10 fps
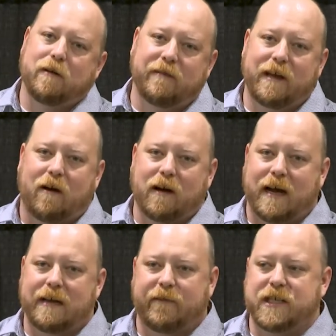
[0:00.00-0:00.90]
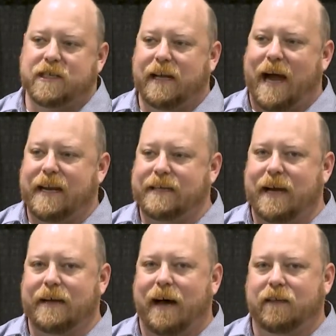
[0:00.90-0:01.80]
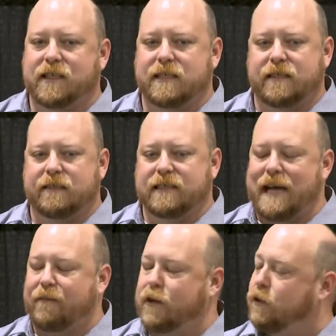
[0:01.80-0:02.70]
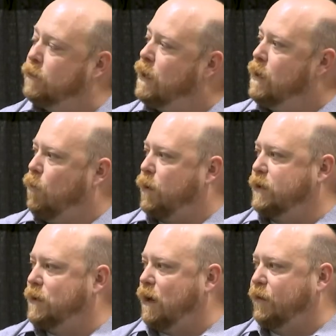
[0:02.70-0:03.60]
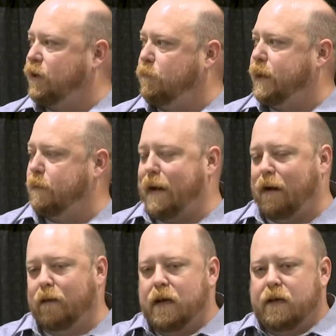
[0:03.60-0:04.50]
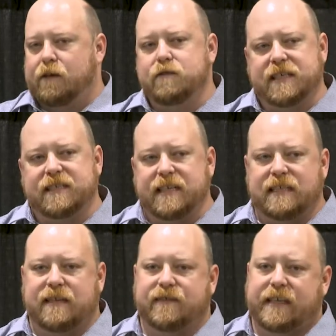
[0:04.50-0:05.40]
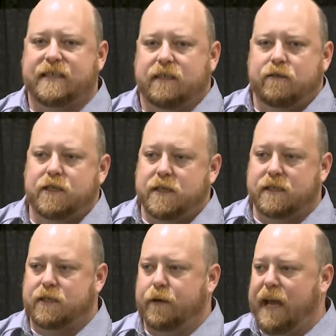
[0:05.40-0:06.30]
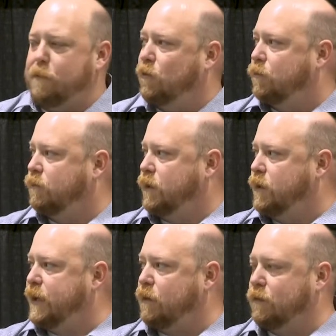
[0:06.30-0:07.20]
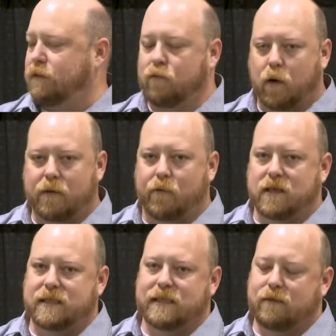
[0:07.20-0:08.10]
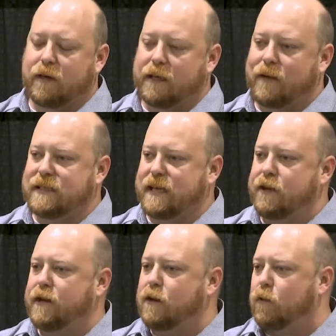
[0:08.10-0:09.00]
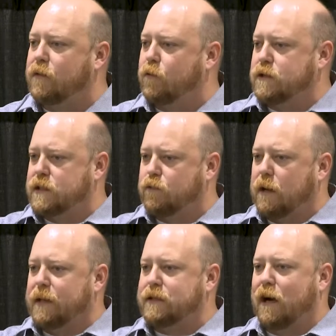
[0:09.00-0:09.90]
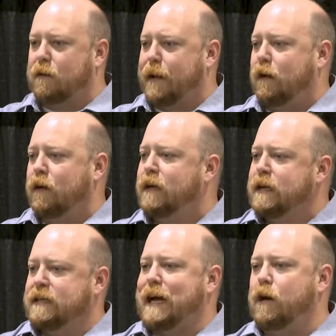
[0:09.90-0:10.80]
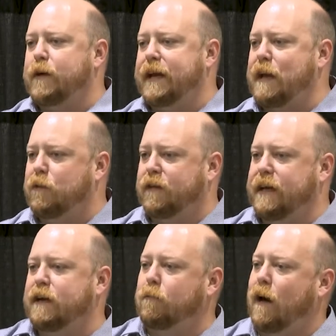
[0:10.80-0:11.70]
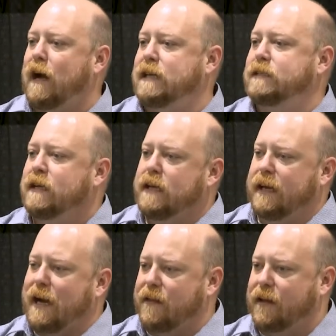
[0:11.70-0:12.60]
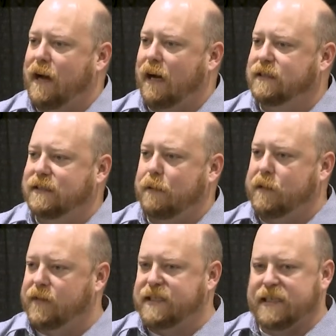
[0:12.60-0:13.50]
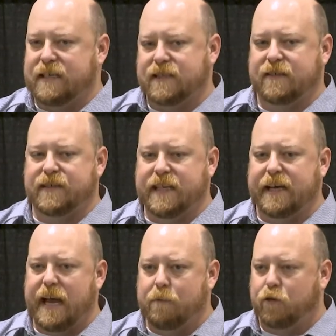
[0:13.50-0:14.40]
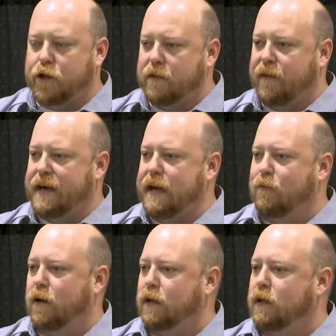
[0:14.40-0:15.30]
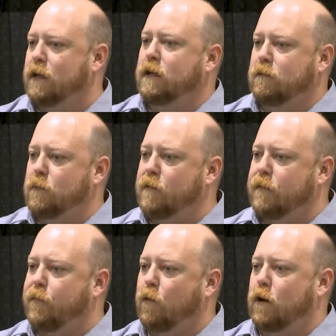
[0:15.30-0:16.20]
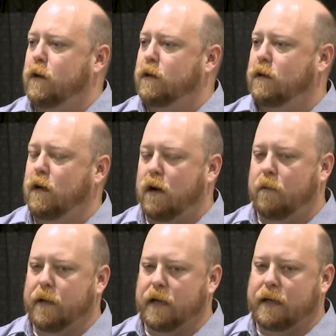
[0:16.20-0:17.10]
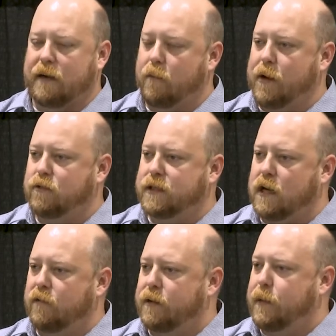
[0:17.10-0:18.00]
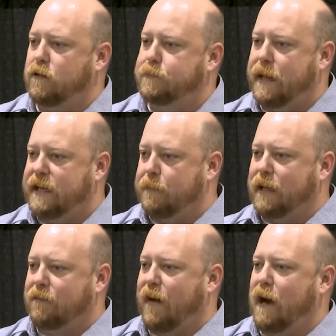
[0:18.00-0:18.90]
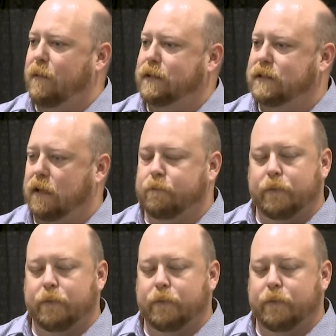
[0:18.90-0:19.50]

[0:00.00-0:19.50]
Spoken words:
of the Archon division at ID Technologies, and this afternoon we're going to talk a little bit about using CSfC solutions to enable unique workforces. And really when I say unique workforces, what I'm going to talk about is how do we enable the enterprise and kind of the concept of a CSfC-enabled unified network moving forward in a kind of a post-COVID, post-pandemic environment. So